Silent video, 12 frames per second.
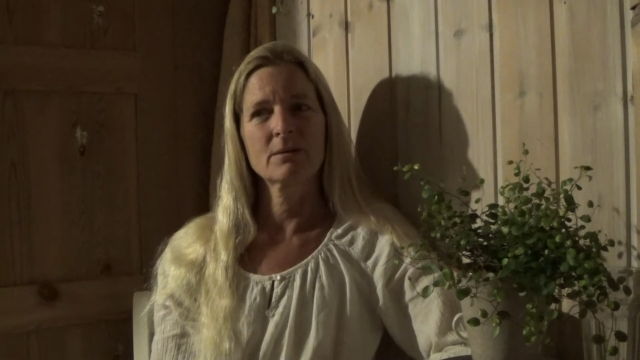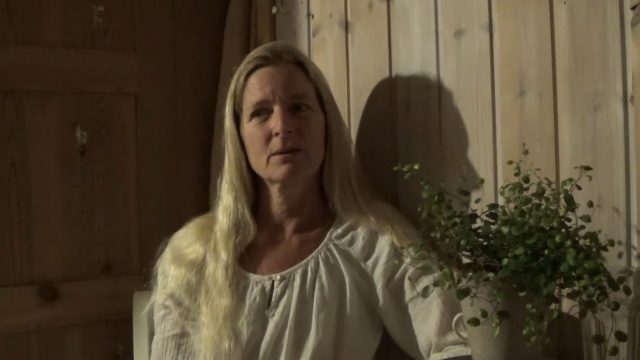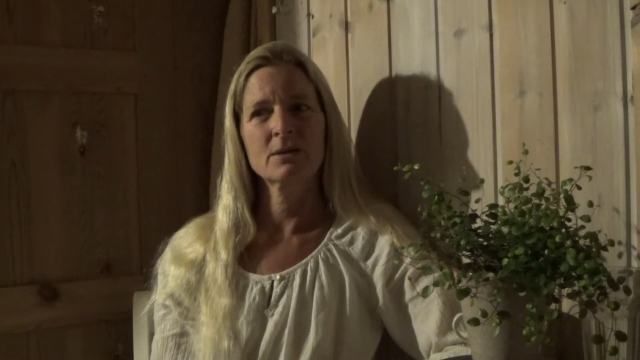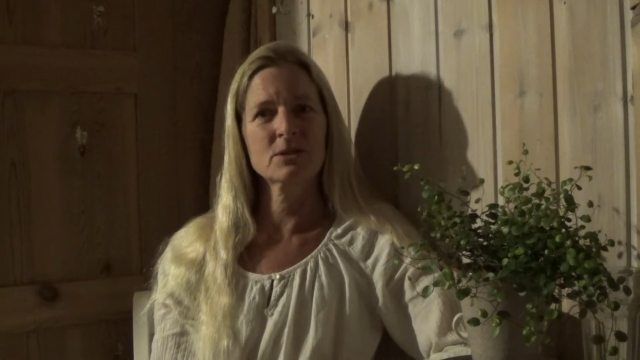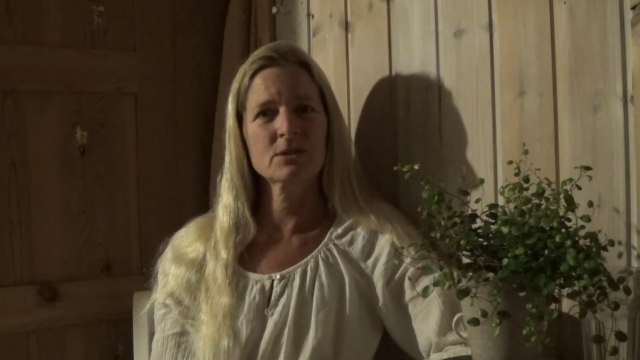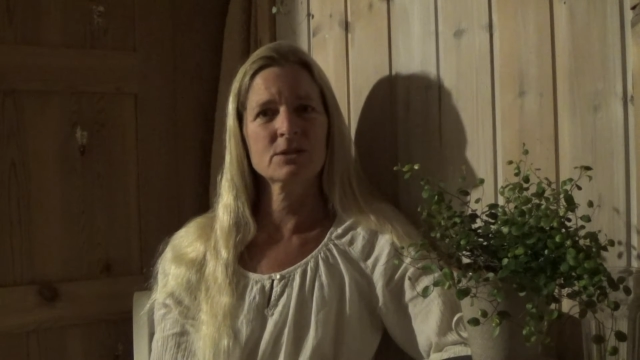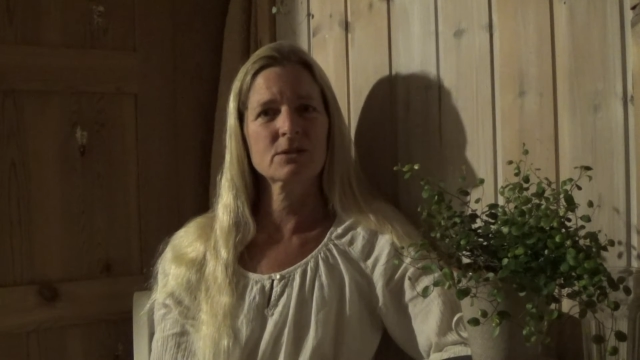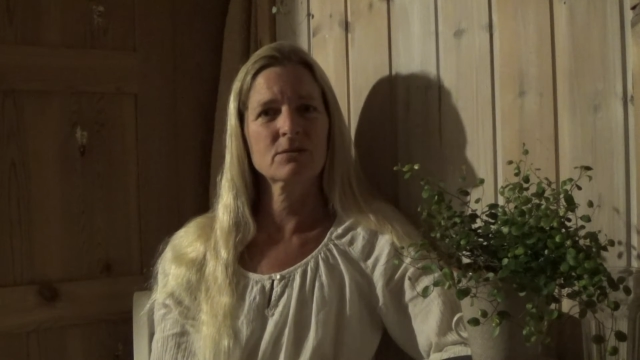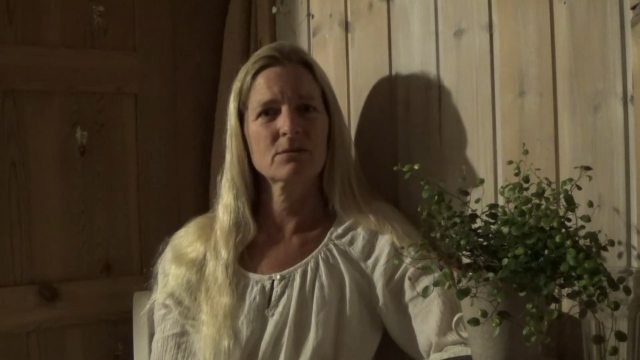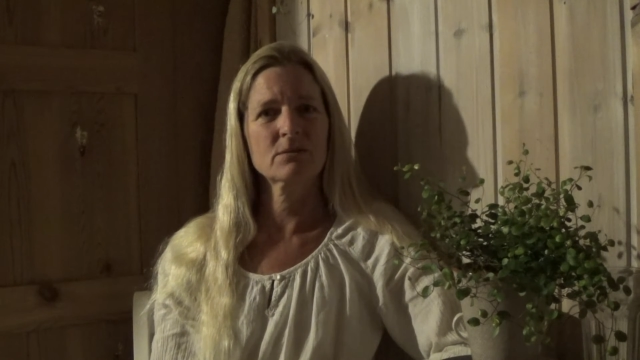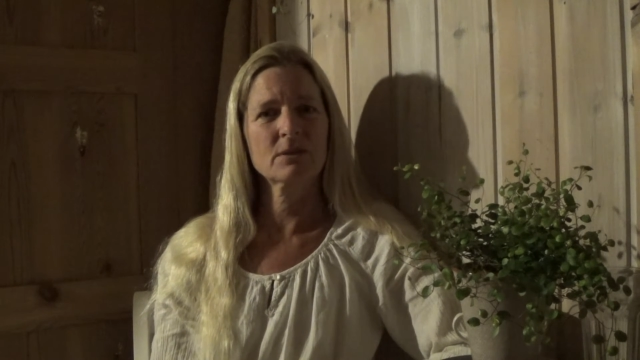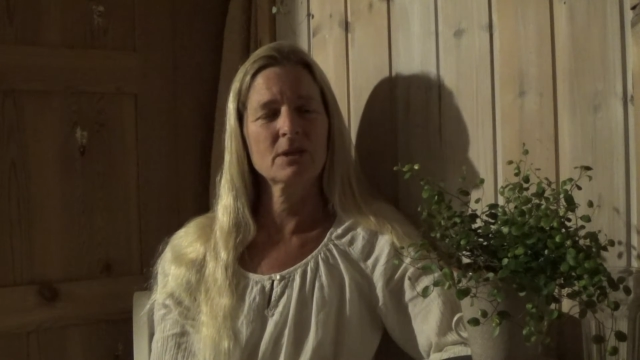I just
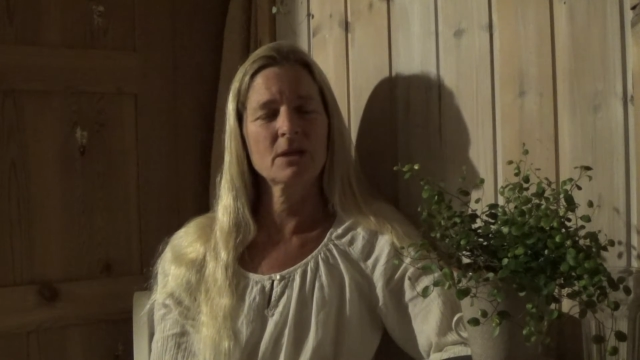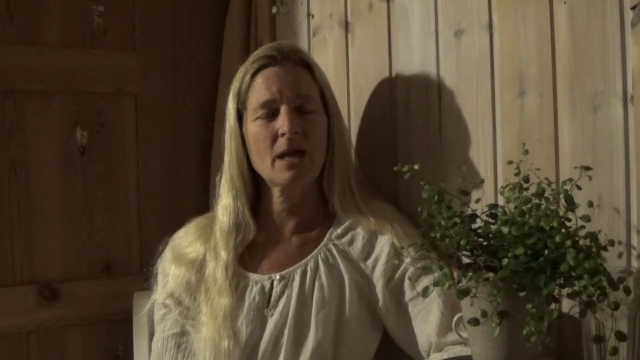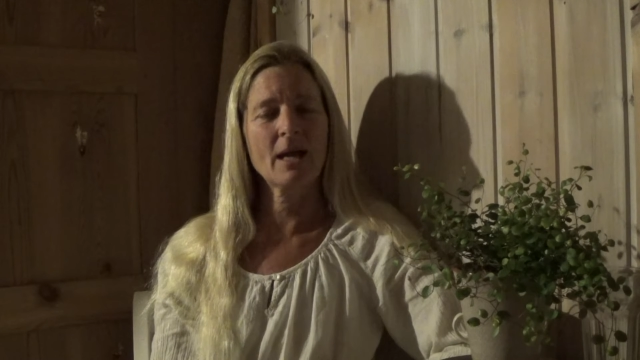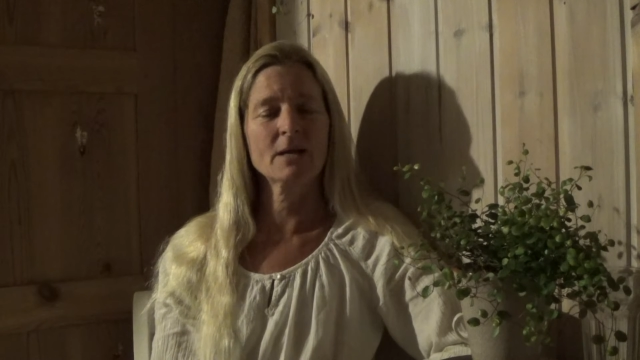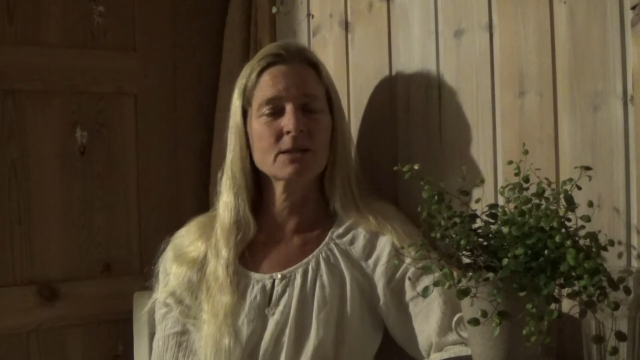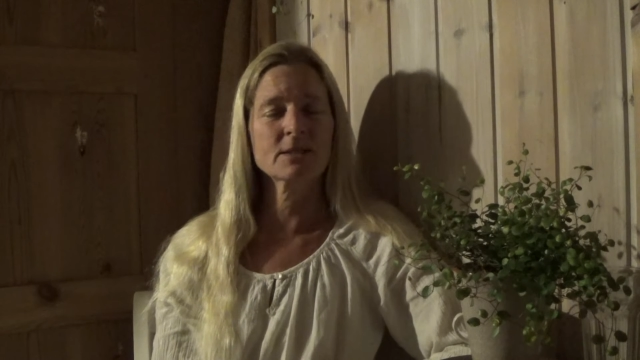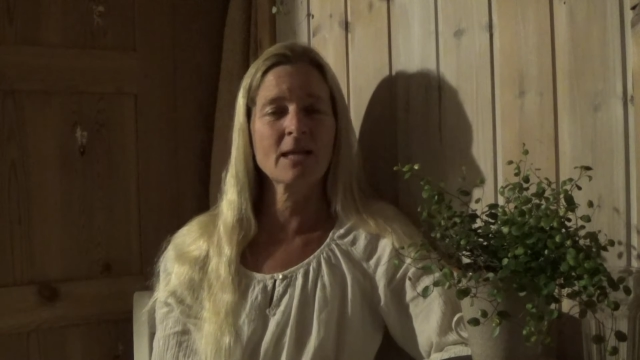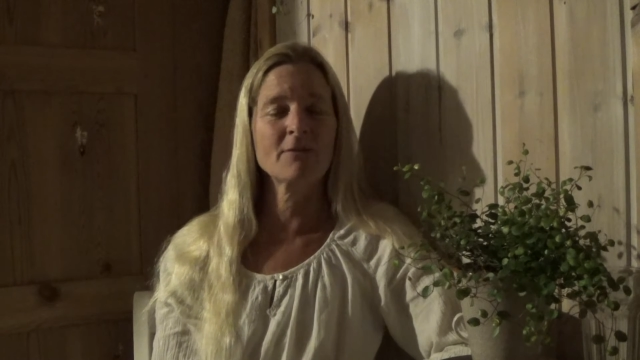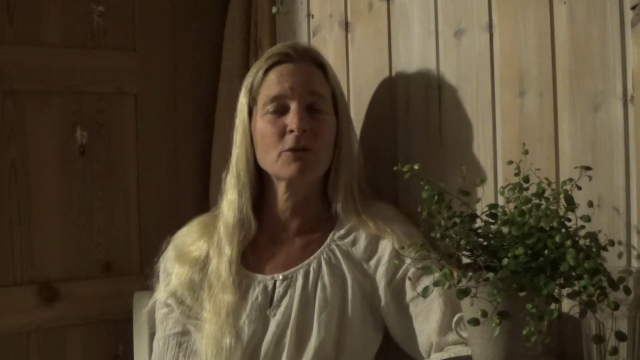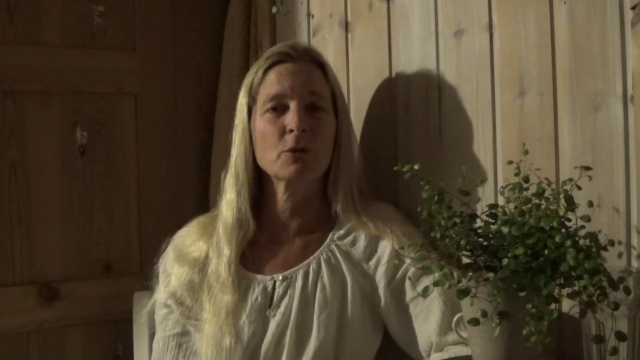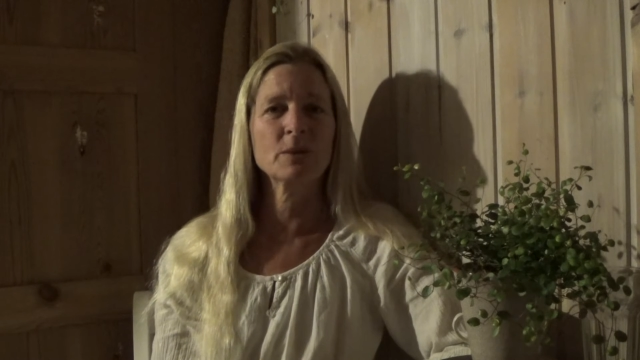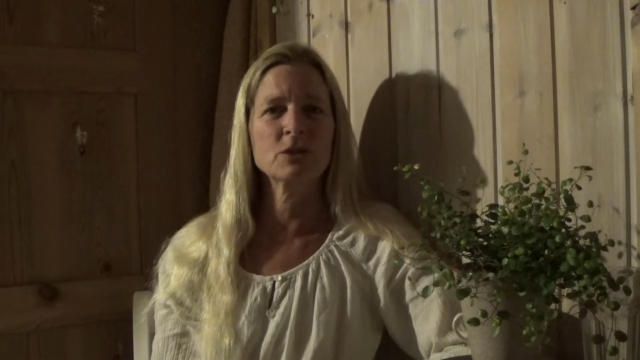have
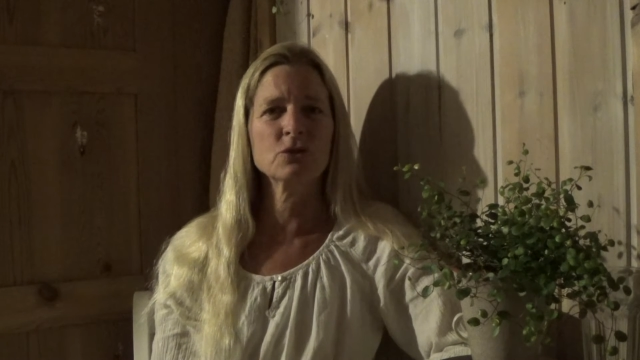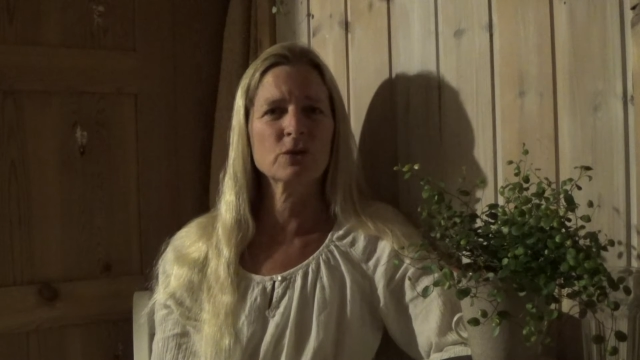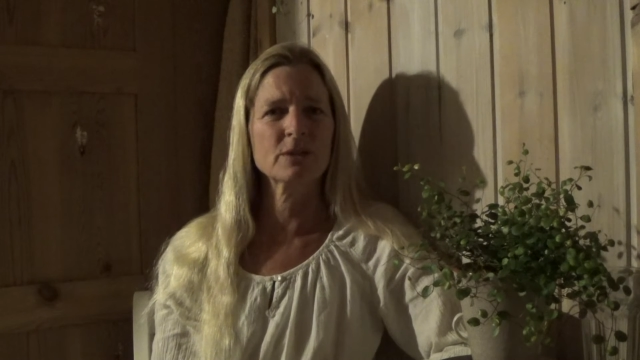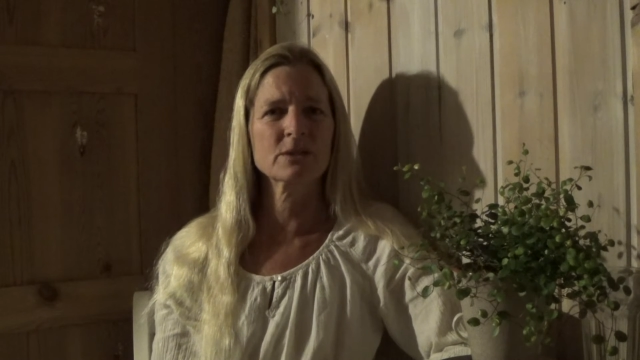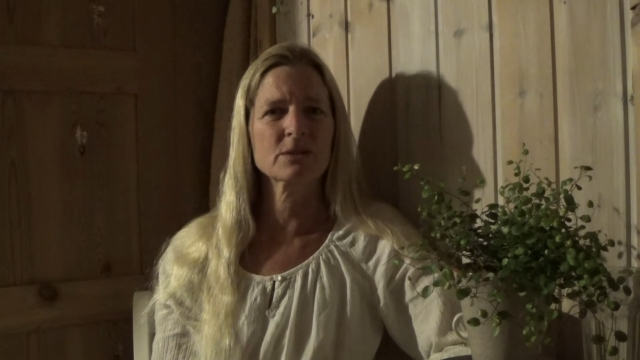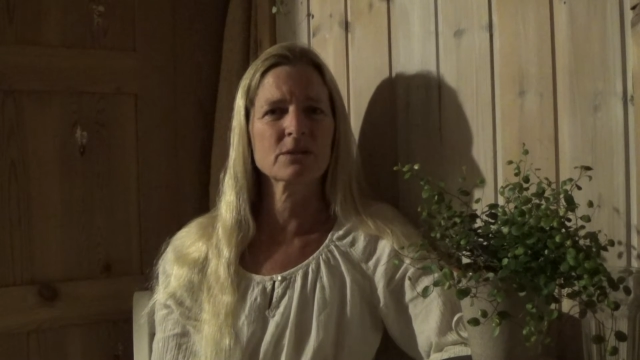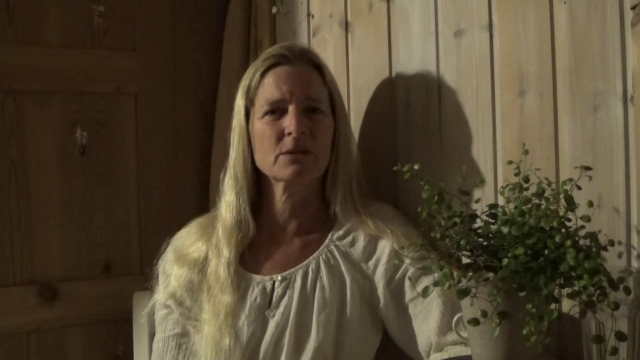no interest.